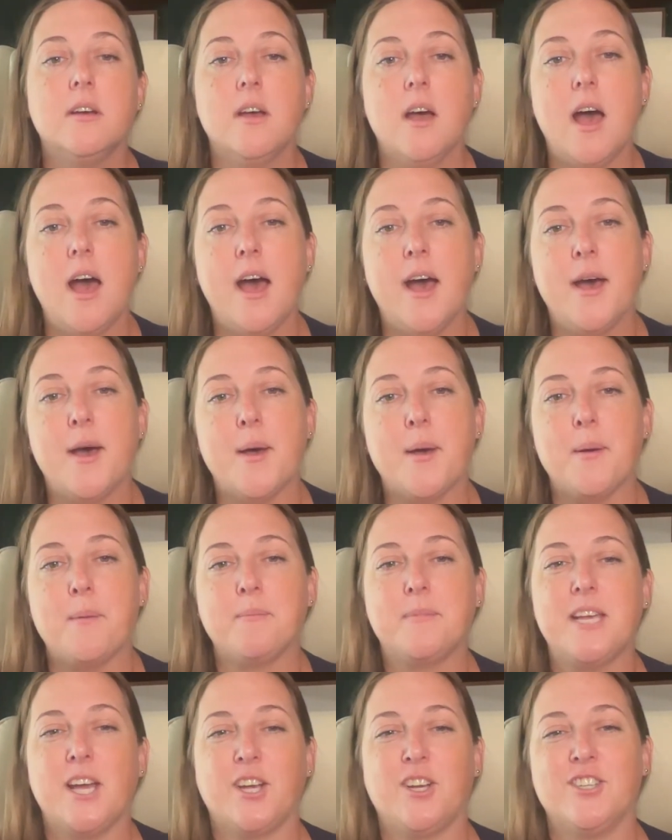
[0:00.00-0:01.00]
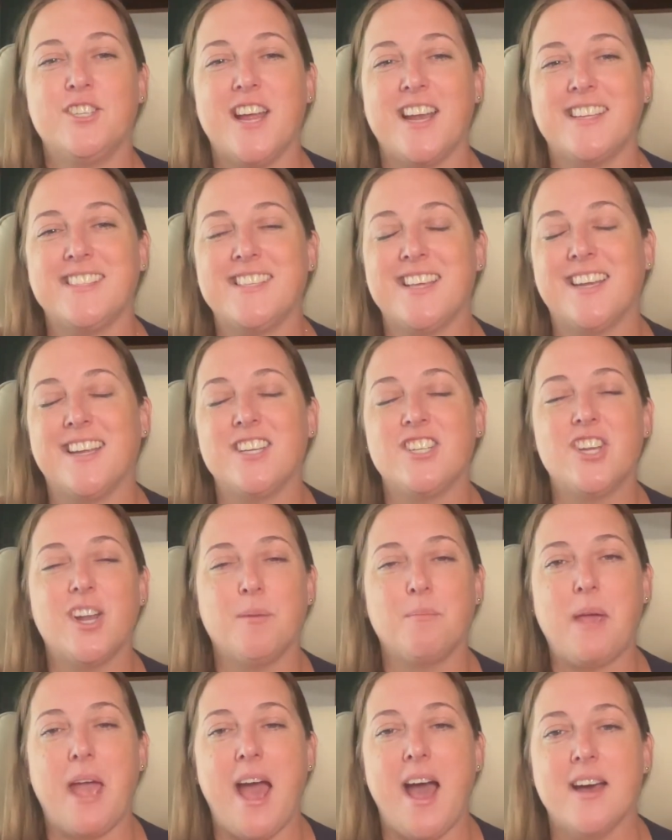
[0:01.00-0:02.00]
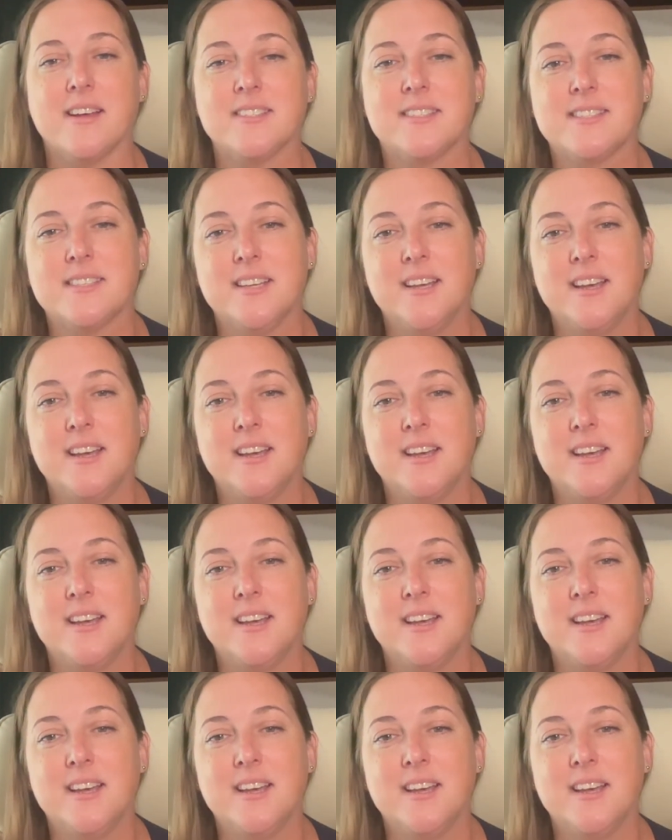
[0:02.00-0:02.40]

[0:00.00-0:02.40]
Tell your dad I said I shut up, Cass.